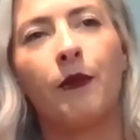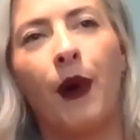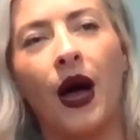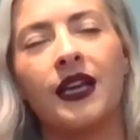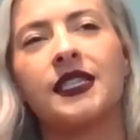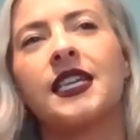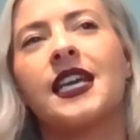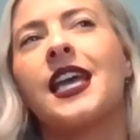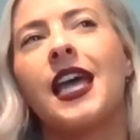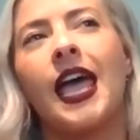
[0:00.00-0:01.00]
But
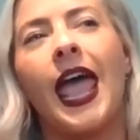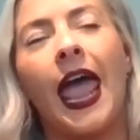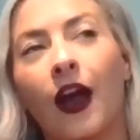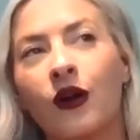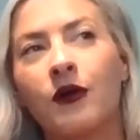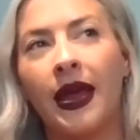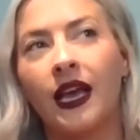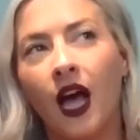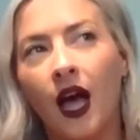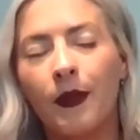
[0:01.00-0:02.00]
hair and
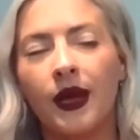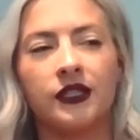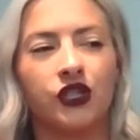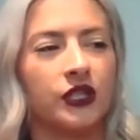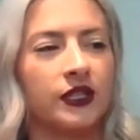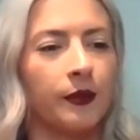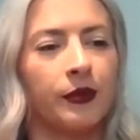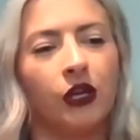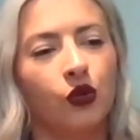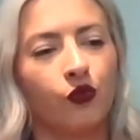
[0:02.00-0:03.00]
makeup is just
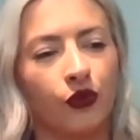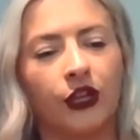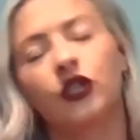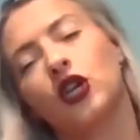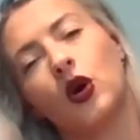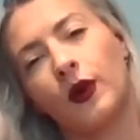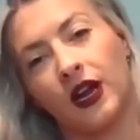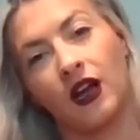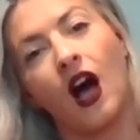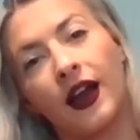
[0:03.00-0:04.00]
something you really don't want
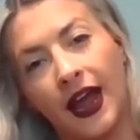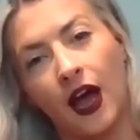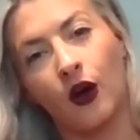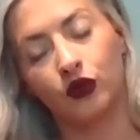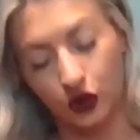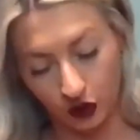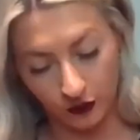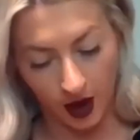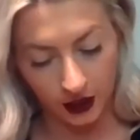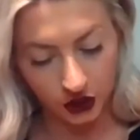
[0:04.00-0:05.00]
to cut out too
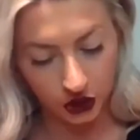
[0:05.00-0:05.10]
much.